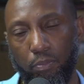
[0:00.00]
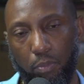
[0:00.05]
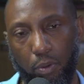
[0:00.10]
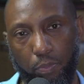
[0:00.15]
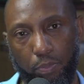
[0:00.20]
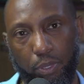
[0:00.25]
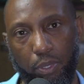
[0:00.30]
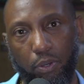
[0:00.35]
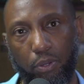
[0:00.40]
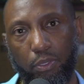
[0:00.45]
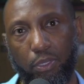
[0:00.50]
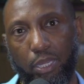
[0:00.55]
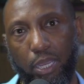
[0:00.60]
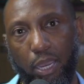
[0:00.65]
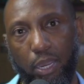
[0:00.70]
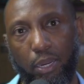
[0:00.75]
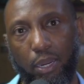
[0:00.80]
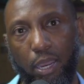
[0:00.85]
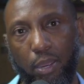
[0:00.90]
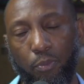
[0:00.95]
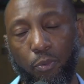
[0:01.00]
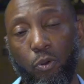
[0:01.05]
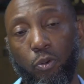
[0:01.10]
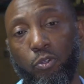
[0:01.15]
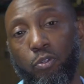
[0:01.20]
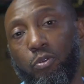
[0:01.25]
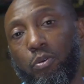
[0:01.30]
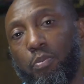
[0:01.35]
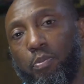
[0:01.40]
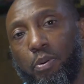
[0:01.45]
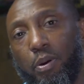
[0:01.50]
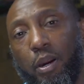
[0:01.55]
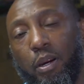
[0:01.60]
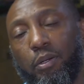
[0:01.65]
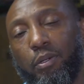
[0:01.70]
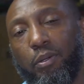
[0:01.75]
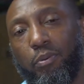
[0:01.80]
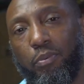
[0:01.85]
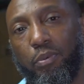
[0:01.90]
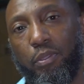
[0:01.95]
But beyond that, I'm also a
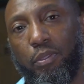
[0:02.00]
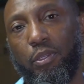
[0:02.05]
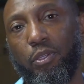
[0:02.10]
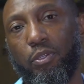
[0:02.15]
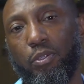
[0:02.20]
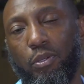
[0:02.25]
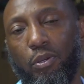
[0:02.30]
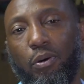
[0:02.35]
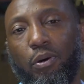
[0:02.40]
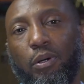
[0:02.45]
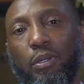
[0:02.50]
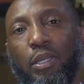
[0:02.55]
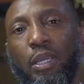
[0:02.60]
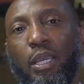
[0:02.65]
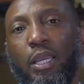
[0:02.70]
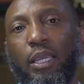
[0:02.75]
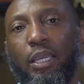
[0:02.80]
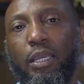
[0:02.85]
partner with this God